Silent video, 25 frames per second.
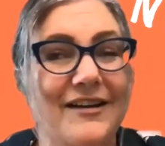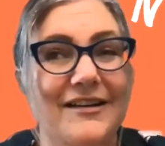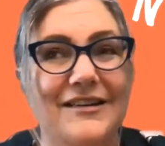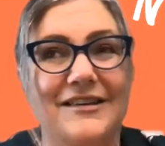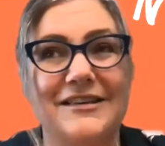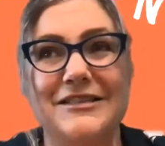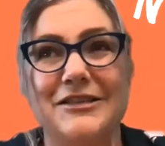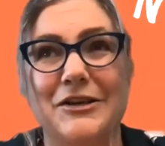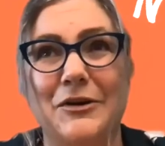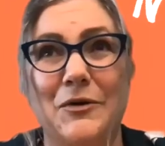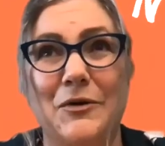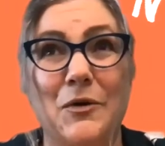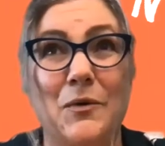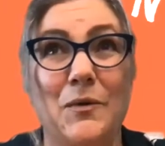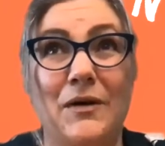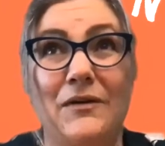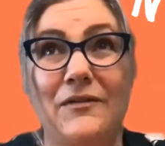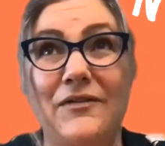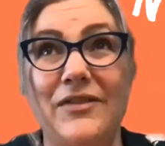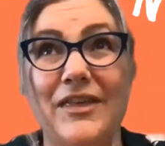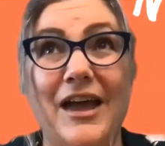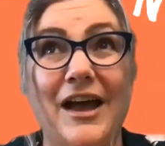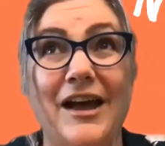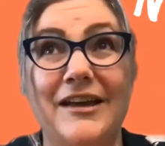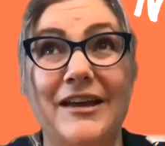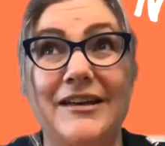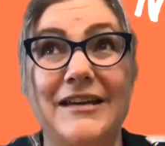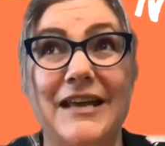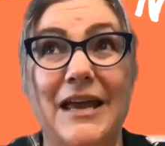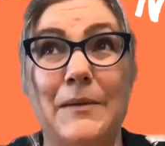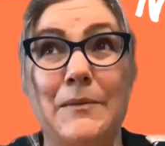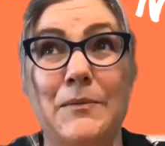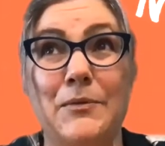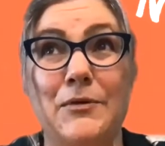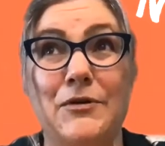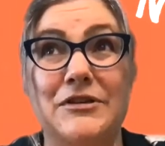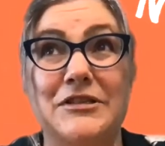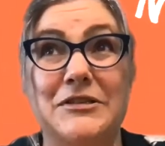So whoever that
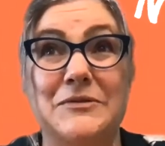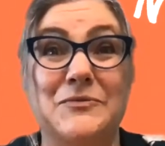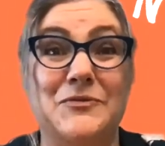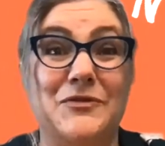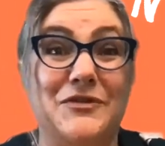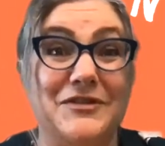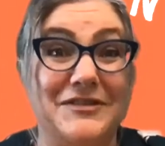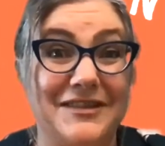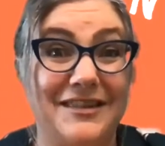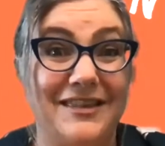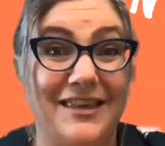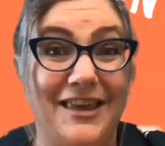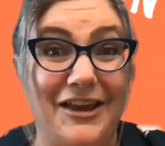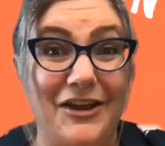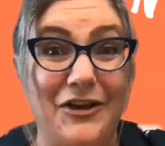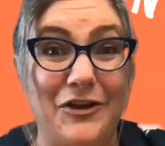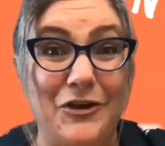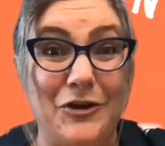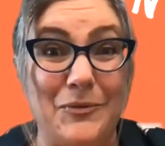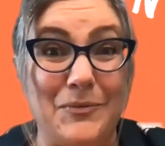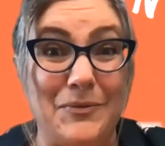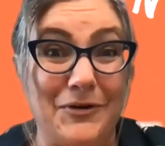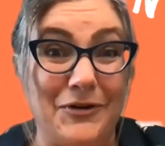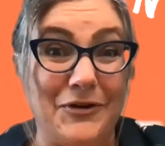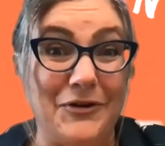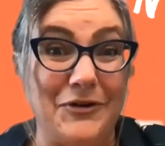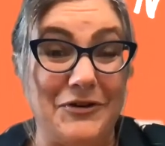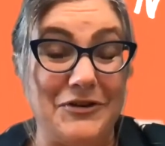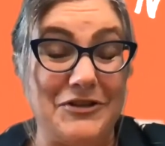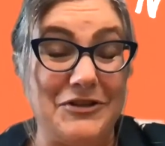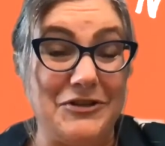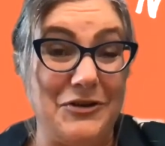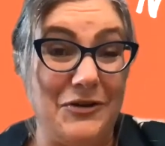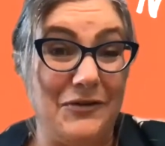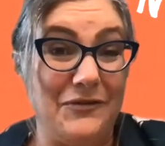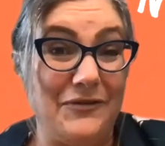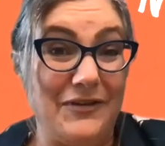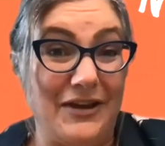unnamed person was, thank you,
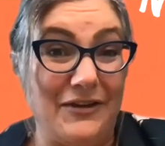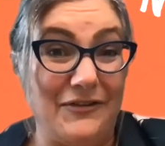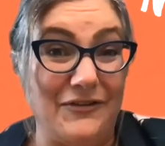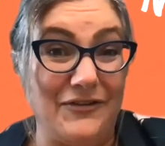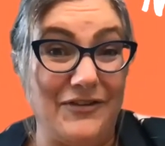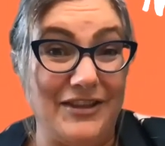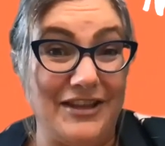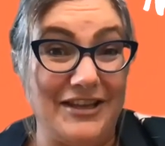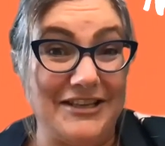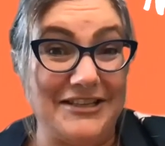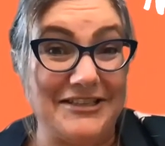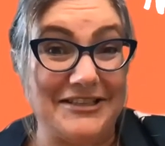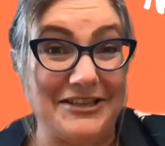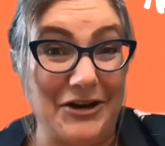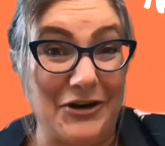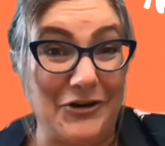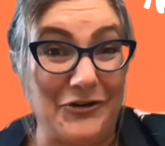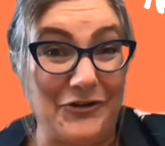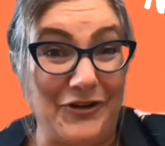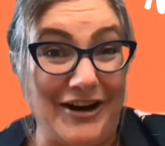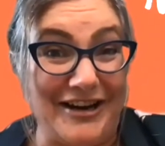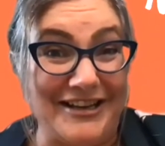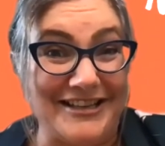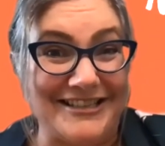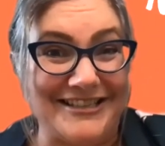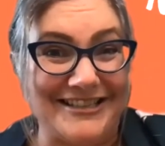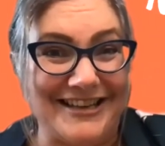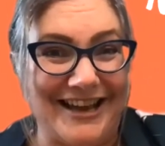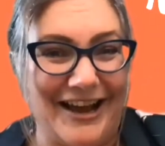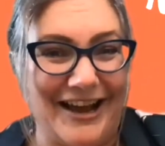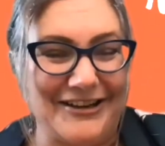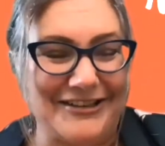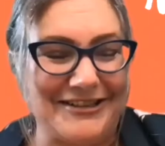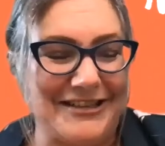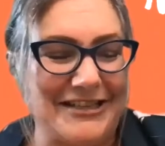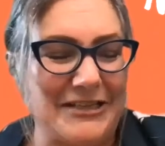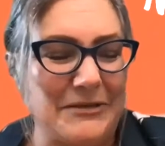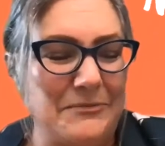because you've given this a great
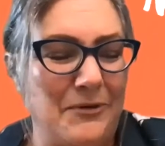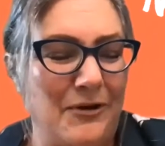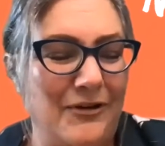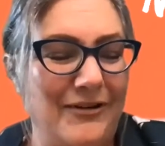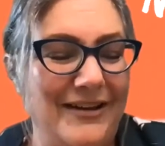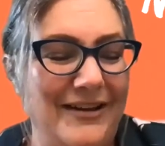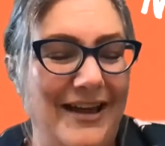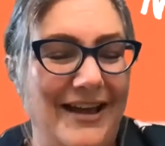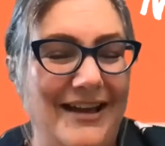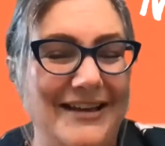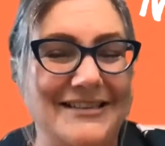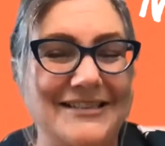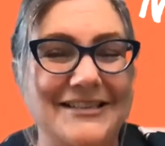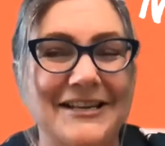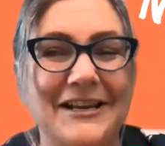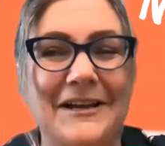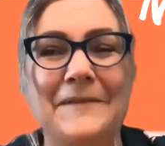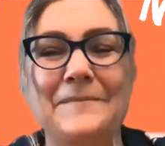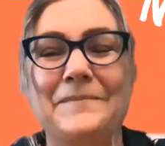start to this podcast.